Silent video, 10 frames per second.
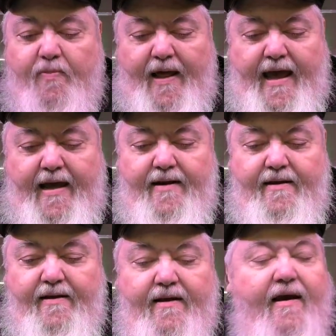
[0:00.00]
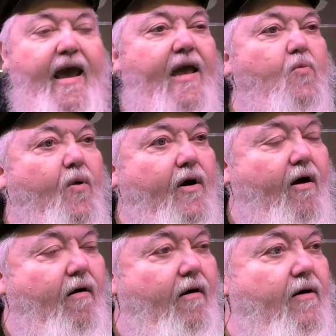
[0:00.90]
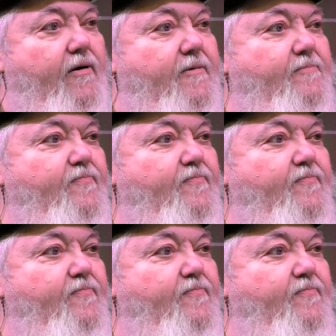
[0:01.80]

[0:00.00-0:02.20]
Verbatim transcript: plan, and work hard.